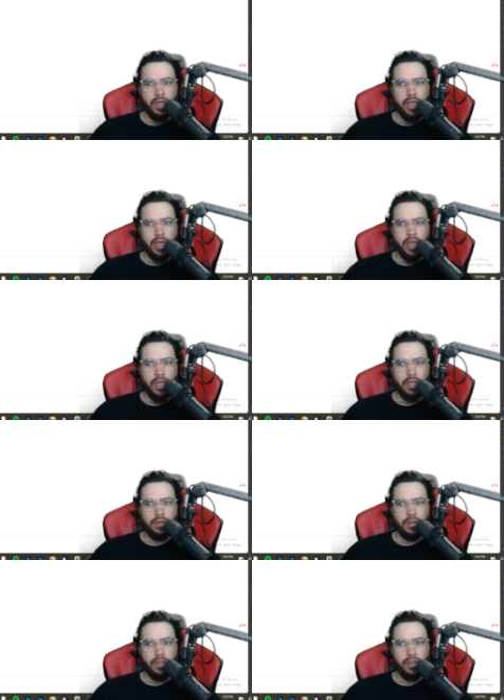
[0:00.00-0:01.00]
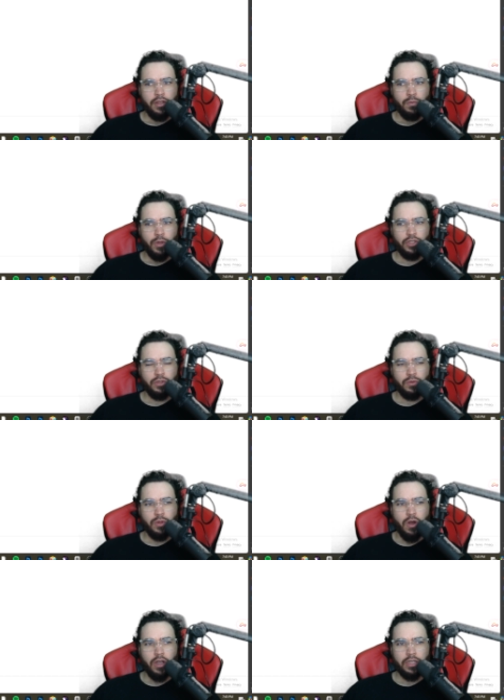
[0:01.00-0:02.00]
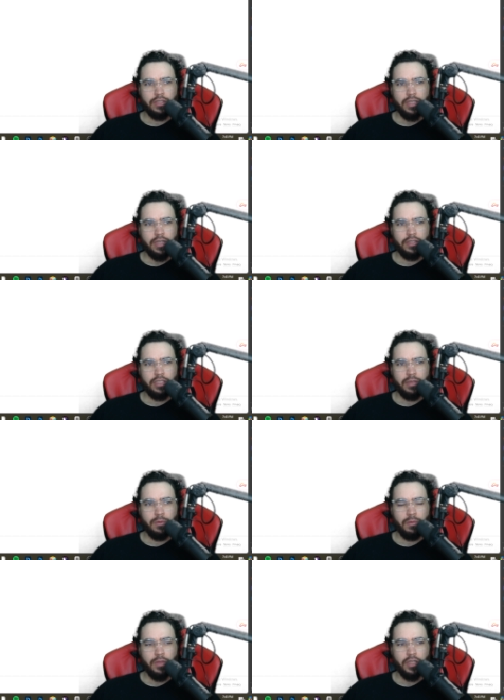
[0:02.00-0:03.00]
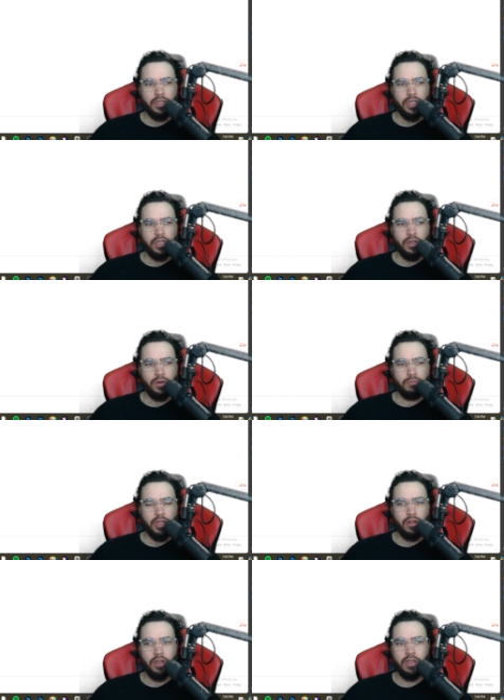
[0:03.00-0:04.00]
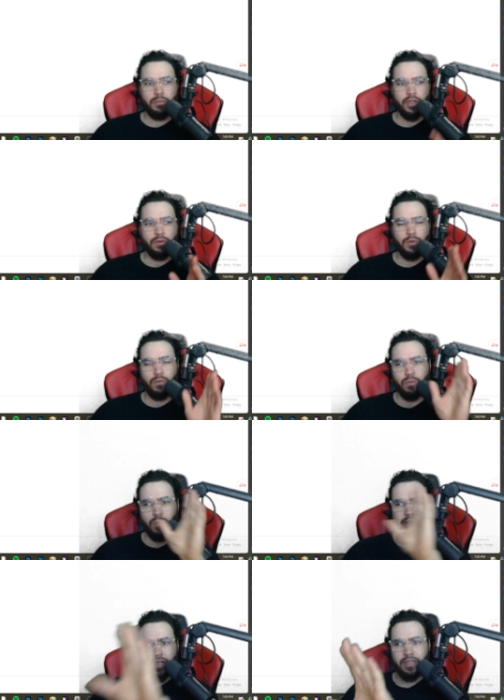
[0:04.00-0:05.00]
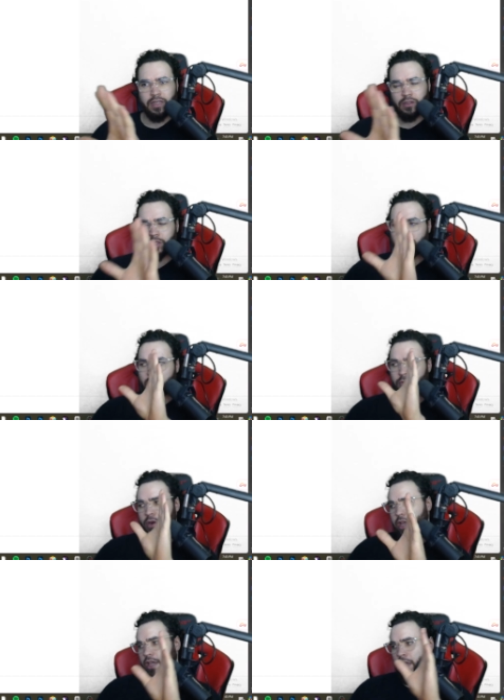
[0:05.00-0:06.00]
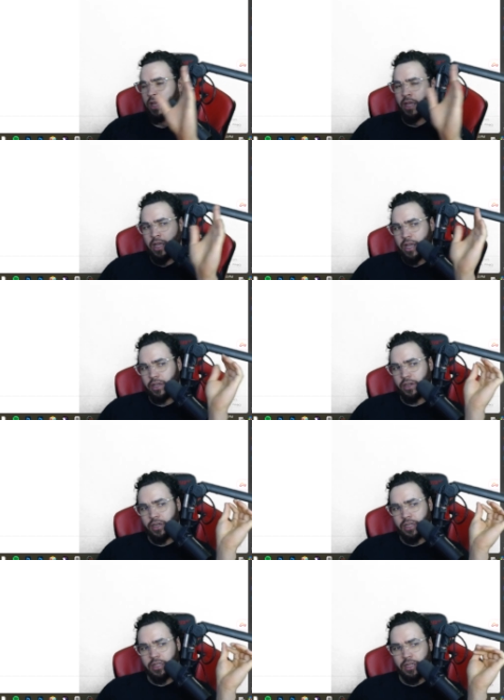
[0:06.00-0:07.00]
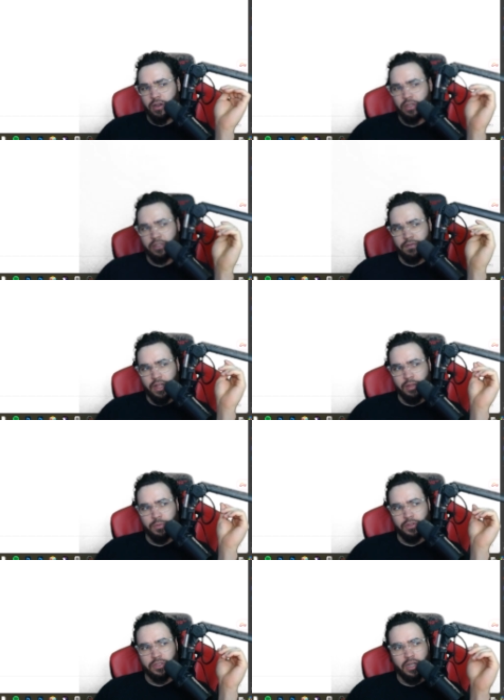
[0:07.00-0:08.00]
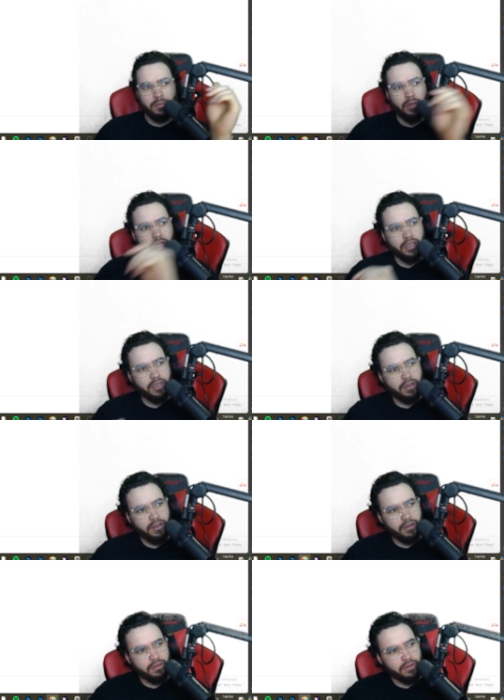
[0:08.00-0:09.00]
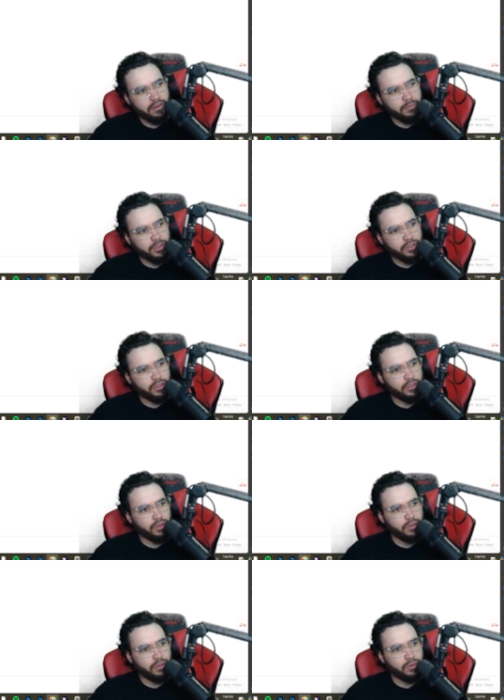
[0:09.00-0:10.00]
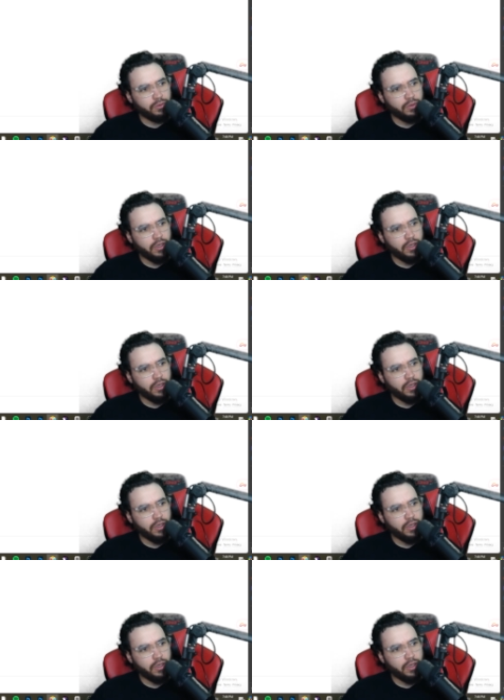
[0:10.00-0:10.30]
And you, once you log into Airtable, I'm not going to like go to my login, but you would right click on the top right and you're going to click on Developers Hub. Like, let me just show you.